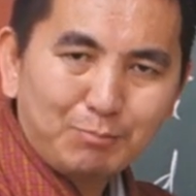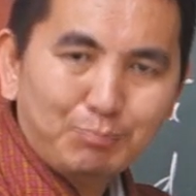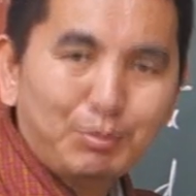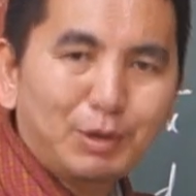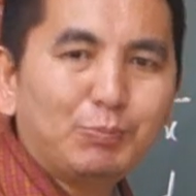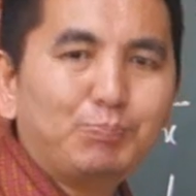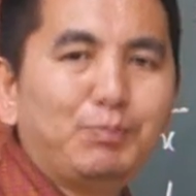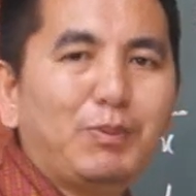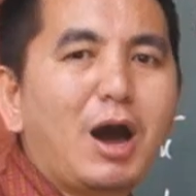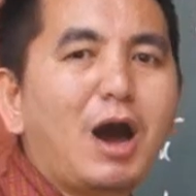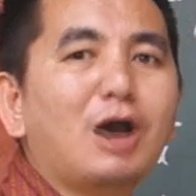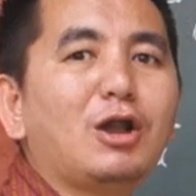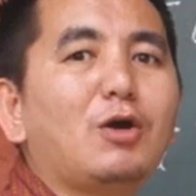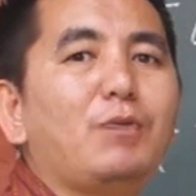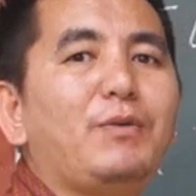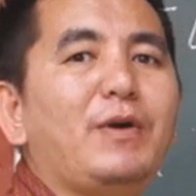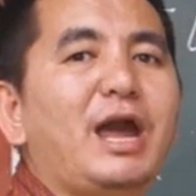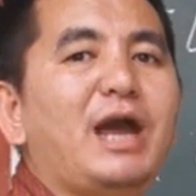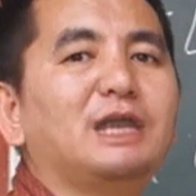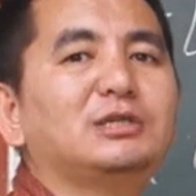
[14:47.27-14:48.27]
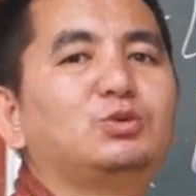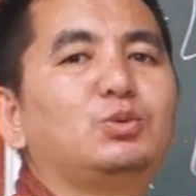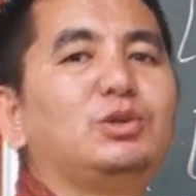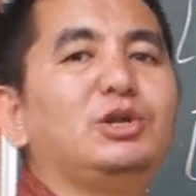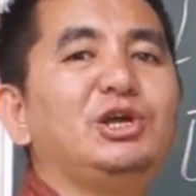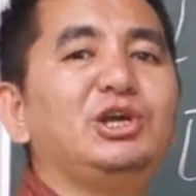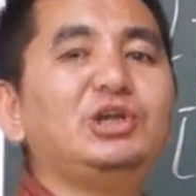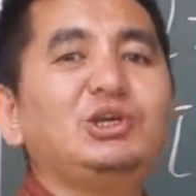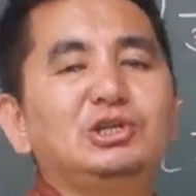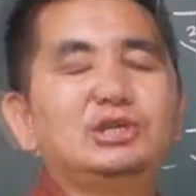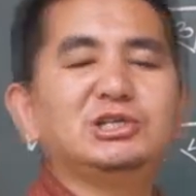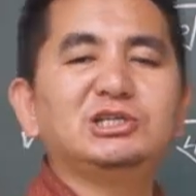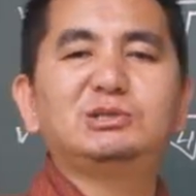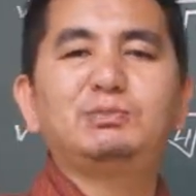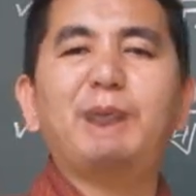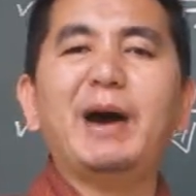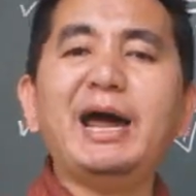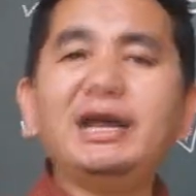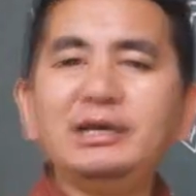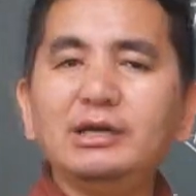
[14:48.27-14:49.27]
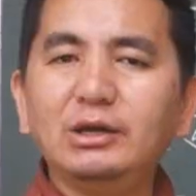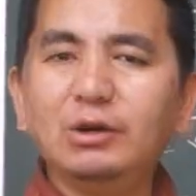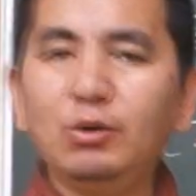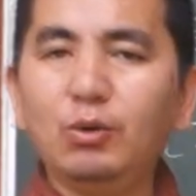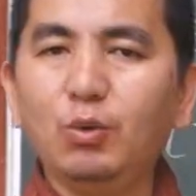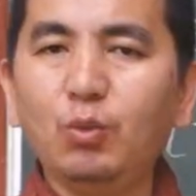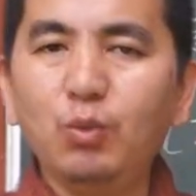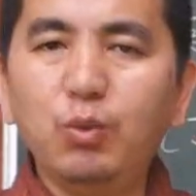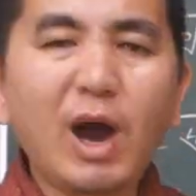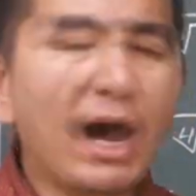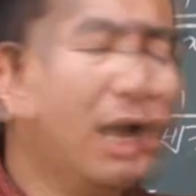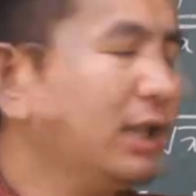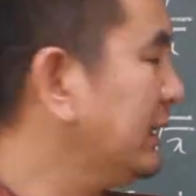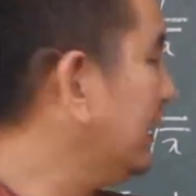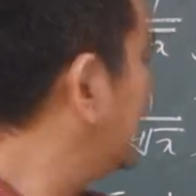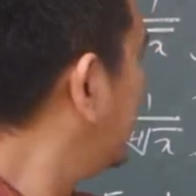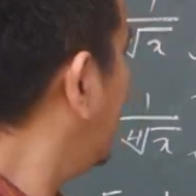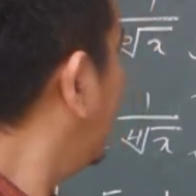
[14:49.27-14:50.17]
but power of x will increase by 1